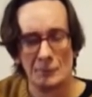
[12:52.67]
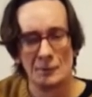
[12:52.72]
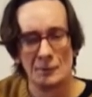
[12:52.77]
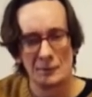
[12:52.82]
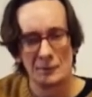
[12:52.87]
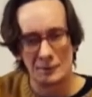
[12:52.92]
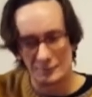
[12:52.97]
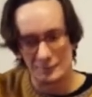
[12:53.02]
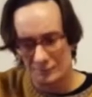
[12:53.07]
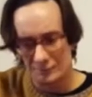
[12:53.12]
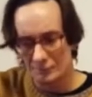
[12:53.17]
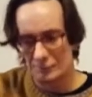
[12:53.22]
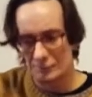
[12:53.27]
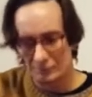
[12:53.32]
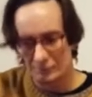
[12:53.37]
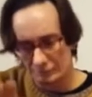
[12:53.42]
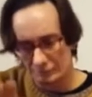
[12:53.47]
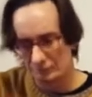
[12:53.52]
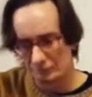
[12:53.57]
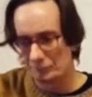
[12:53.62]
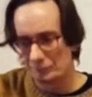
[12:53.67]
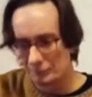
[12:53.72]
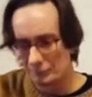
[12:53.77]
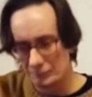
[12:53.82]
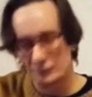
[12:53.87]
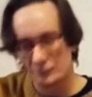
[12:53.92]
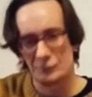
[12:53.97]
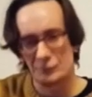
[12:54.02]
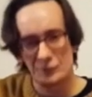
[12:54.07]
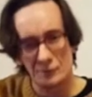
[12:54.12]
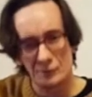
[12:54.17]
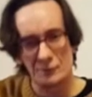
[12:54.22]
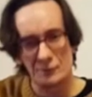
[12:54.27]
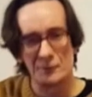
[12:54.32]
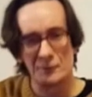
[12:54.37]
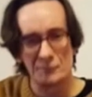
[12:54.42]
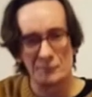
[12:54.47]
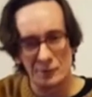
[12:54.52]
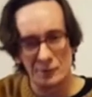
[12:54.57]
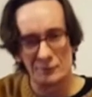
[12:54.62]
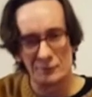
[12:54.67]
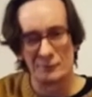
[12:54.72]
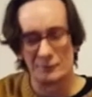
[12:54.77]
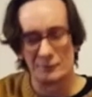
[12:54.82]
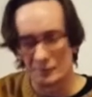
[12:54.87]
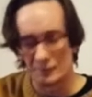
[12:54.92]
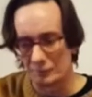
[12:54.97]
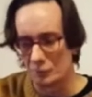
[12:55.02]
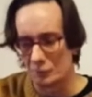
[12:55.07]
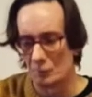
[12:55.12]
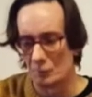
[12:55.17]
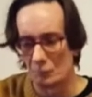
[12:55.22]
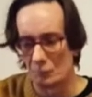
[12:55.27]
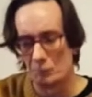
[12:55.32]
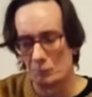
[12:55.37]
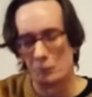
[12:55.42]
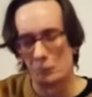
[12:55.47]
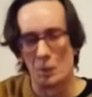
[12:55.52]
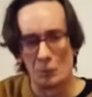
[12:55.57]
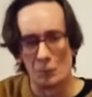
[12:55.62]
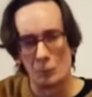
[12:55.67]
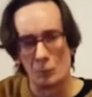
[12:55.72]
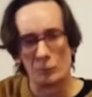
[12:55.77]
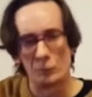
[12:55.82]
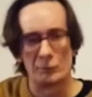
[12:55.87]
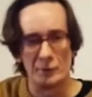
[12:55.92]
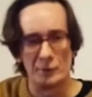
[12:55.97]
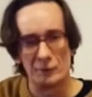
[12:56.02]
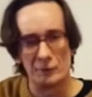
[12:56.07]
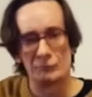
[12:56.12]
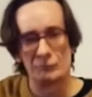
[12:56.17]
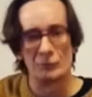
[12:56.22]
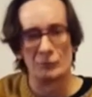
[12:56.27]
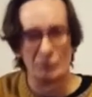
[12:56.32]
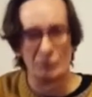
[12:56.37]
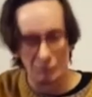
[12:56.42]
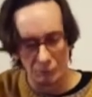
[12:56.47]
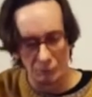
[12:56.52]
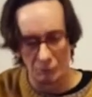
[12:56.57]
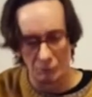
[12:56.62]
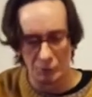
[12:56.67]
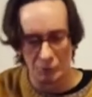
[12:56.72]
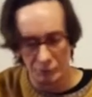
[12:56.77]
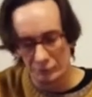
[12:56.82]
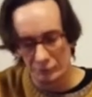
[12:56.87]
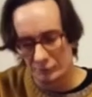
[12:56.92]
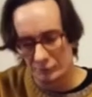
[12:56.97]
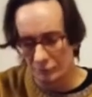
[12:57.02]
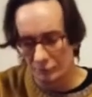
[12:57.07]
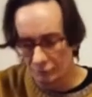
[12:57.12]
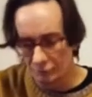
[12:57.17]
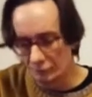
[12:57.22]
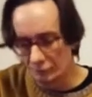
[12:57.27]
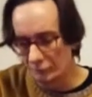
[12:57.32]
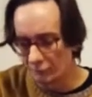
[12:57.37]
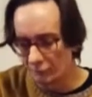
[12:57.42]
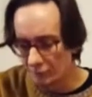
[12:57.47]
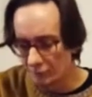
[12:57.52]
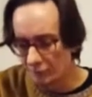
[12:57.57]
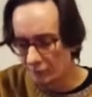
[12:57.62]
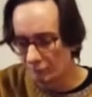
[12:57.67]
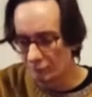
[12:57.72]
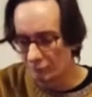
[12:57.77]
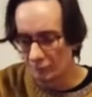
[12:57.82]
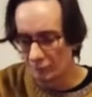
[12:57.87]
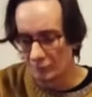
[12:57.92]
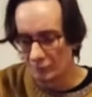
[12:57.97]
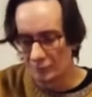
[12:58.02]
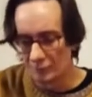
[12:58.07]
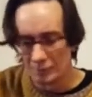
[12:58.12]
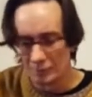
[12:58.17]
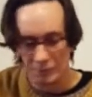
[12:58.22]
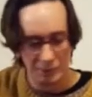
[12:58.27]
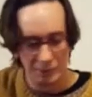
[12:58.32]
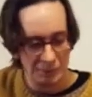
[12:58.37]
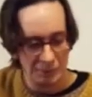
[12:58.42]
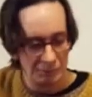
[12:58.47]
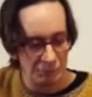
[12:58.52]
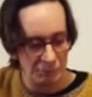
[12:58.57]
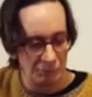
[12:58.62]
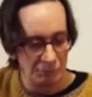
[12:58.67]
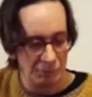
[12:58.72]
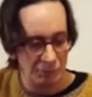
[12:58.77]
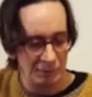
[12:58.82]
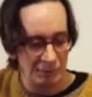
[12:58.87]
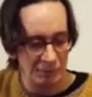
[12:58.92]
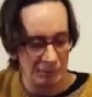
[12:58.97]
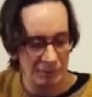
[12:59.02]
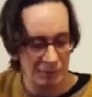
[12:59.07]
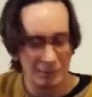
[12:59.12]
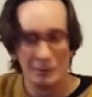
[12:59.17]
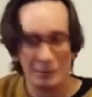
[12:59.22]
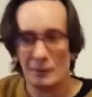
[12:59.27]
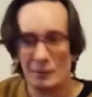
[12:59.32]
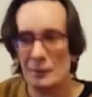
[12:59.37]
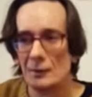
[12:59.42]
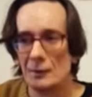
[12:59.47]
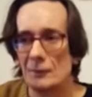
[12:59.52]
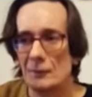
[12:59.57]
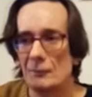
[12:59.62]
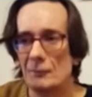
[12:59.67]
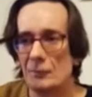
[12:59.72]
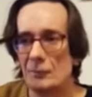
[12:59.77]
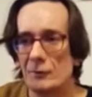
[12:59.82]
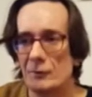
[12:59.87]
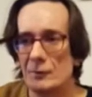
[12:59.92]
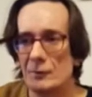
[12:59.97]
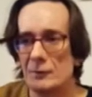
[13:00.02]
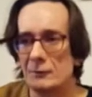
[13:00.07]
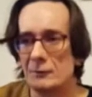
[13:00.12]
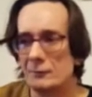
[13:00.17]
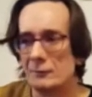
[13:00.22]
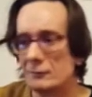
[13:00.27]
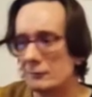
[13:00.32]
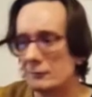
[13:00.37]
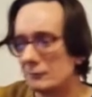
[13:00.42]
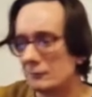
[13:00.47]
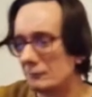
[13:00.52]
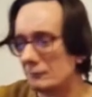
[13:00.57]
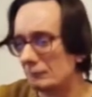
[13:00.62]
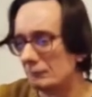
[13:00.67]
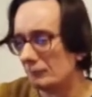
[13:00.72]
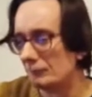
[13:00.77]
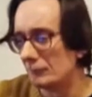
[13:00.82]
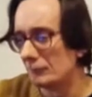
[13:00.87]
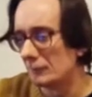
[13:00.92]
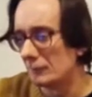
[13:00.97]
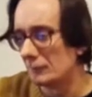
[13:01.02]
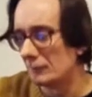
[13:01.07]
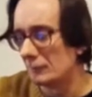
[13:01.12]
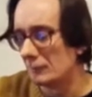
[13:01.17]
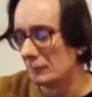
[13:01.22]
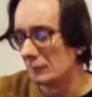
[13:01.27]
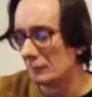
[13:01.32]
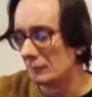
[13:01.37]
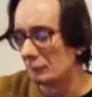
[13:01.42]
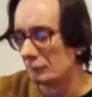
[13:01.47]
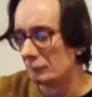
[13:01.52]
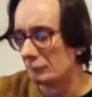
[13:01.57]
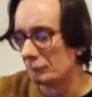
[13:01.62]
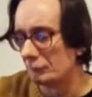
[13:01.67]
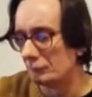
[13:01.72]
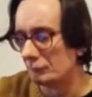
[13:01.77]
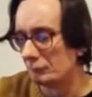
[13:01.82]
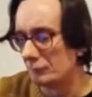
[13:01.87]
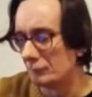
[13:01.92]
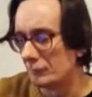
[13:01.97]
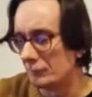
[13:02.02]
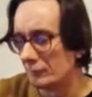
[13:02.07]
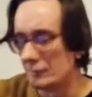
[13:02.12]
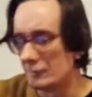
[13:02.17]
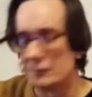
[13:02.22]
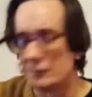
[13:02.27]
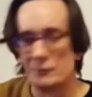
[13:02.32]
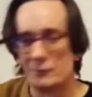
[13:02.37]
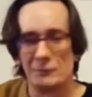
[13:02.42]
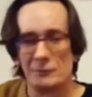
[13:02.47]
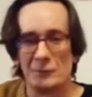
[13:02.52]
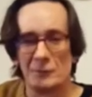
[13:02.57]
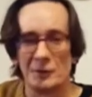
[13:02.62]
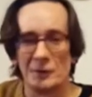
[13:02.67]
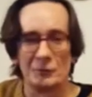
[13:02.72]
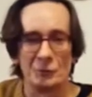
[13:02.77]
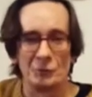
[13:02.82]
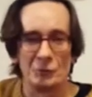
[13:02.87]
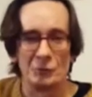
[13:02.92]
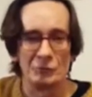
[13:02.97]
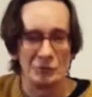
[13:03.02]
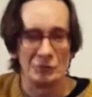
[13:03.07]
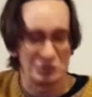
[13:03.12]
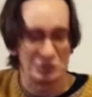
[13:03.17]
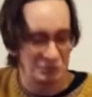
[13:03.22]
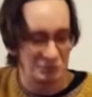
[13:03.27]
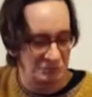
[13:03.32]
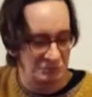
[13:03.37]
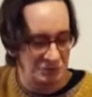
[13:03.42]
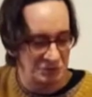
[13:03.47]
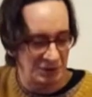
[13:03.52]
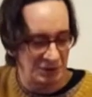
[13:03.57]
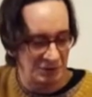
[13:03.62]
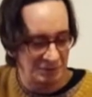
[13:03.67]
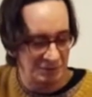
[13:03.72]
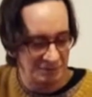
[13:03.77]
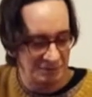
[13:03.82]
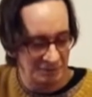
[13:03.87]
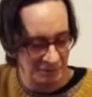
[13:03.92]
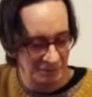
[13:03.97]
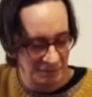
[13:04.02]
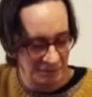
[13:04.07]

and that's all straight on the beat. It's like dum, boom, 3, 4, 1, 2, 3, 4. But when Brazilians kind of decided to make their own version of jazz,